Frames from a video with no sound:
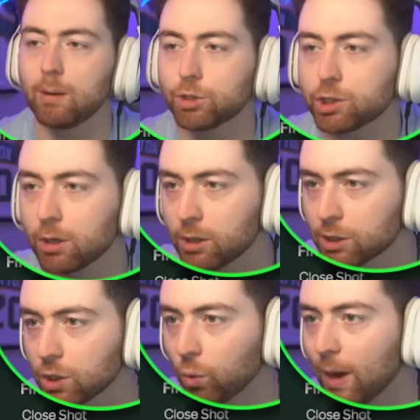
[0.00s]
sure there's
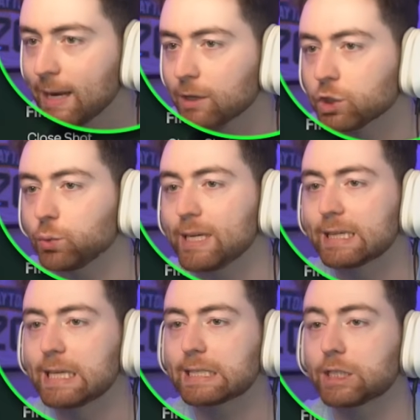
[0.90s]
a way to tweak
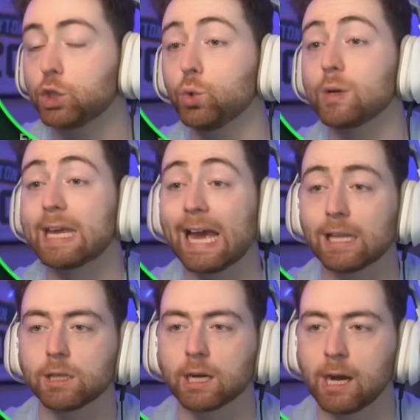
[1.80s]
this to get
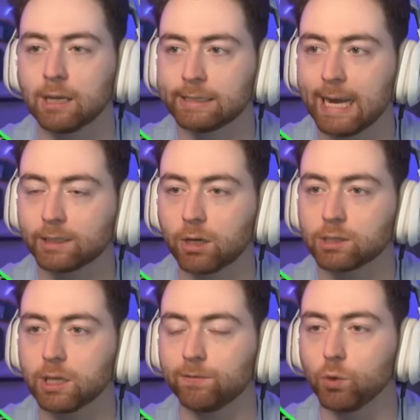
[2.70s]
the contact dunks
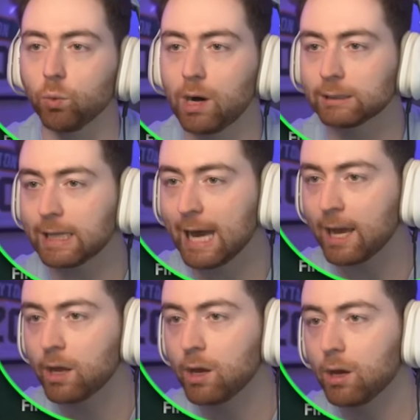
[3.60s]
if you want
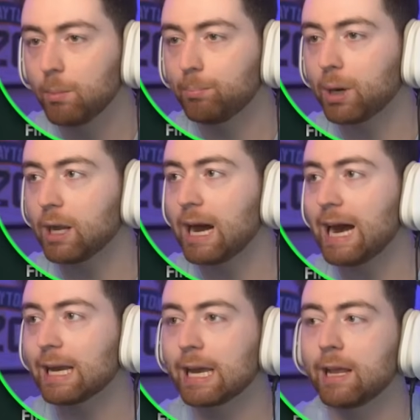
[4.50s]
that. But
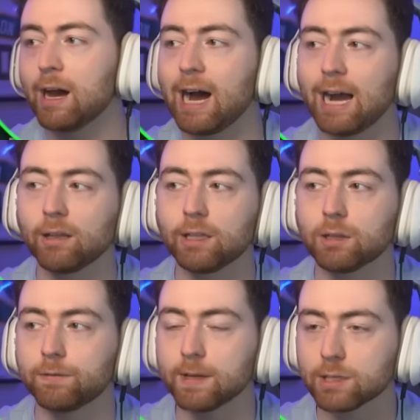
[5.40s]
again, I like the
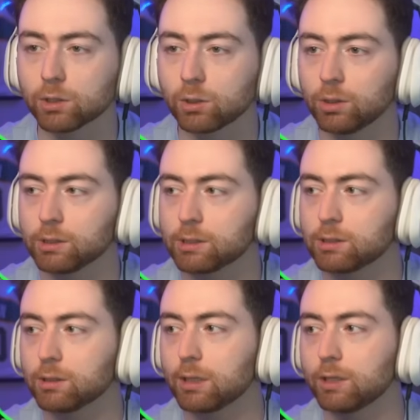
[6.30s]
physicals.
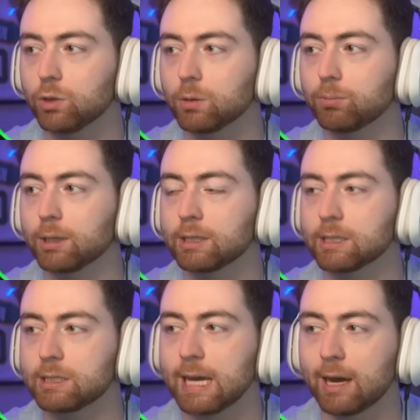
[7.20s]
Like you could bring this
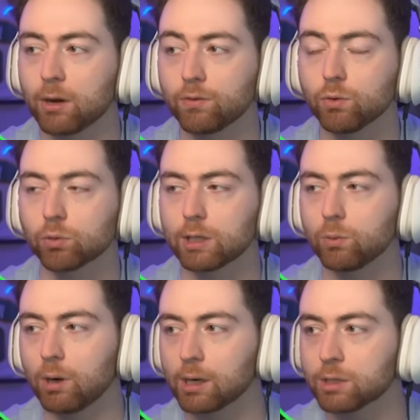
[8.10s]
down if you really
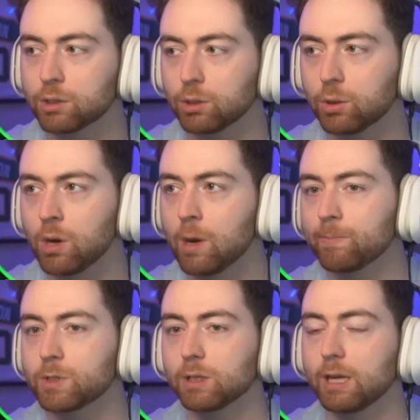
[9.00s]
wanted to
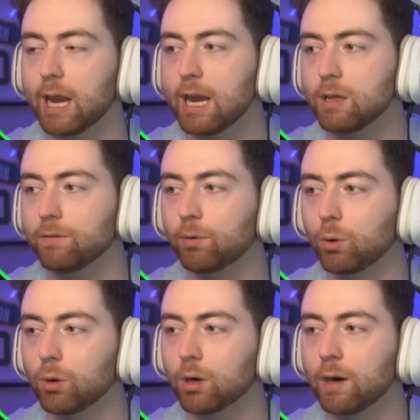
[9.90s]
like
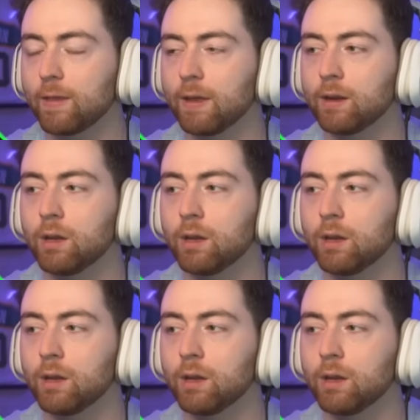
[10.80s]
84. And then,